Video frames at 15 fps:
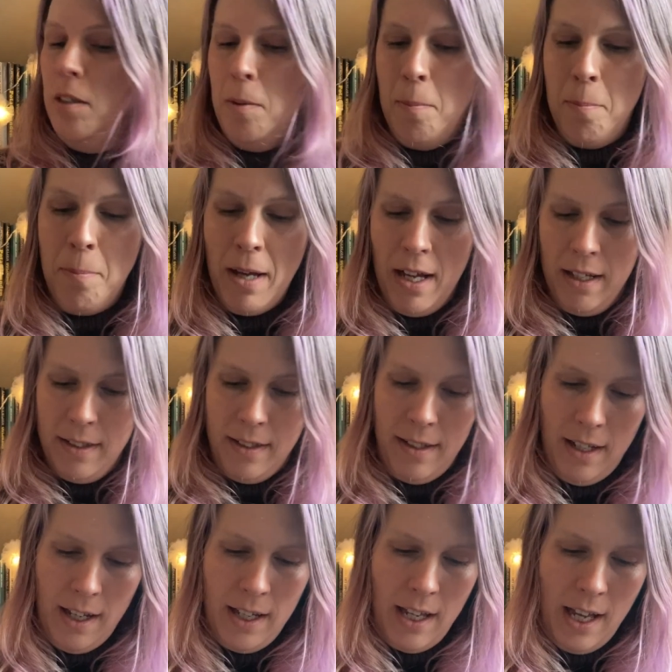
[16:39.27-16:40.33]
But
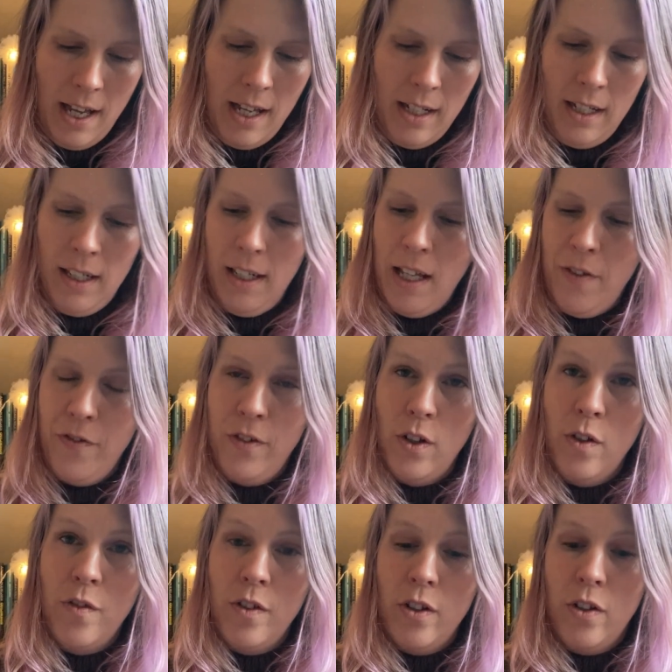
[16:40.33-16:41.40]
I had
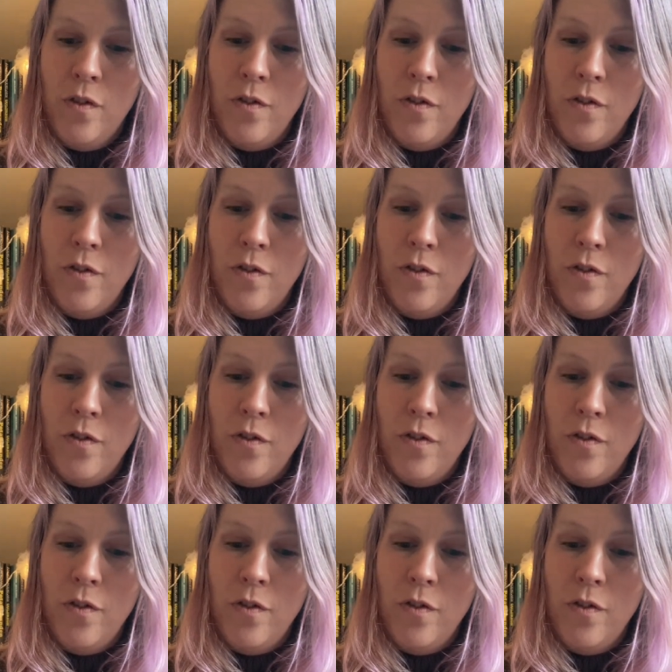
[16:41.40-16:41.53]
leftovers